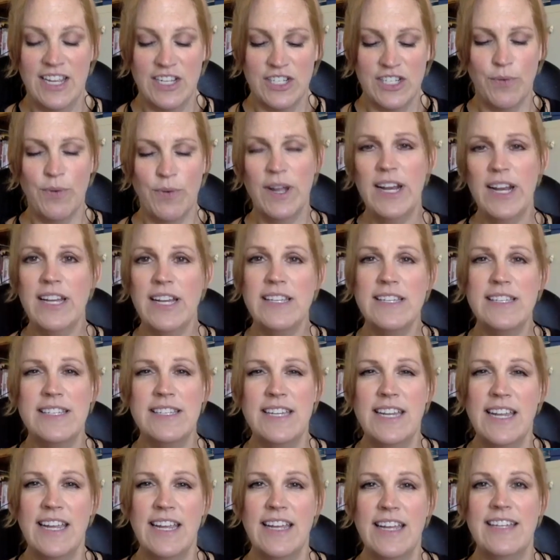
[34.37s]
So we're going to
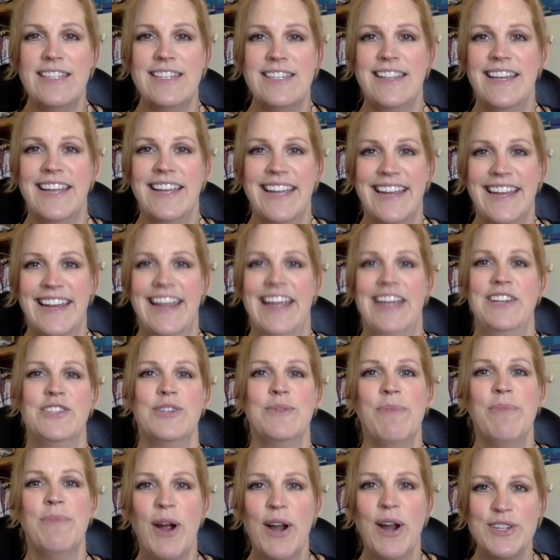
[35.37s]
dig into the
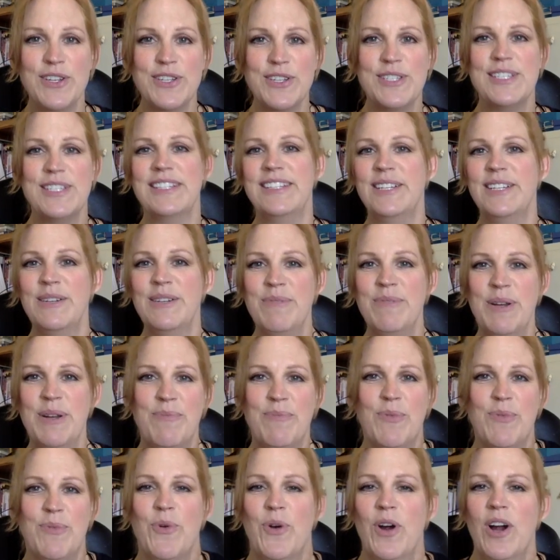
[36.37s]
connection part just a little bit
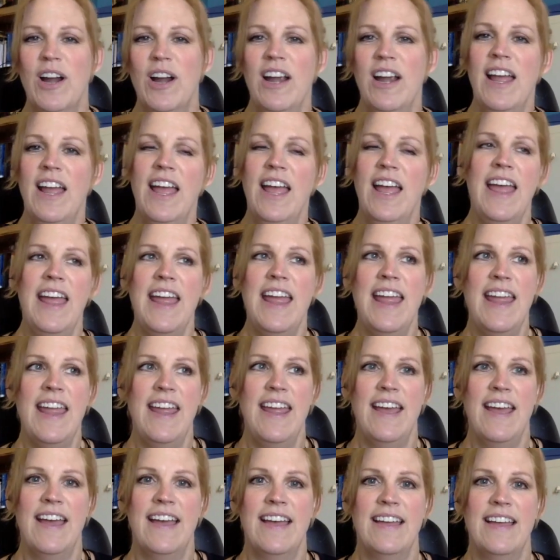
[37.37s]
more
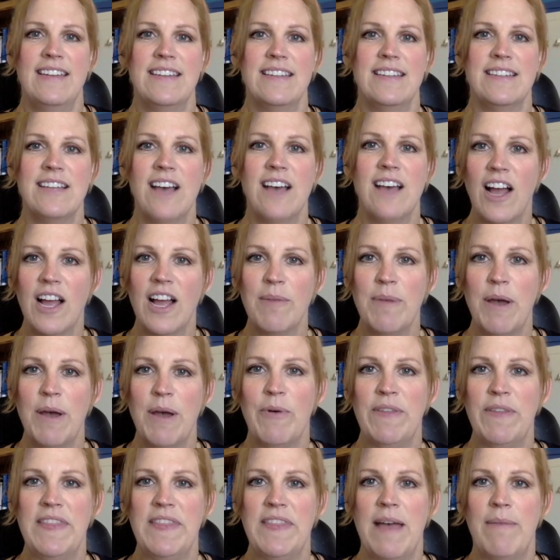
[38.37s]
and talk about
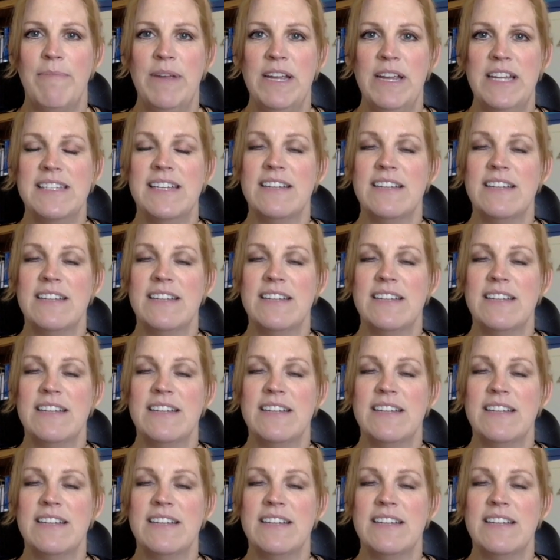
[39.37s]
what that means.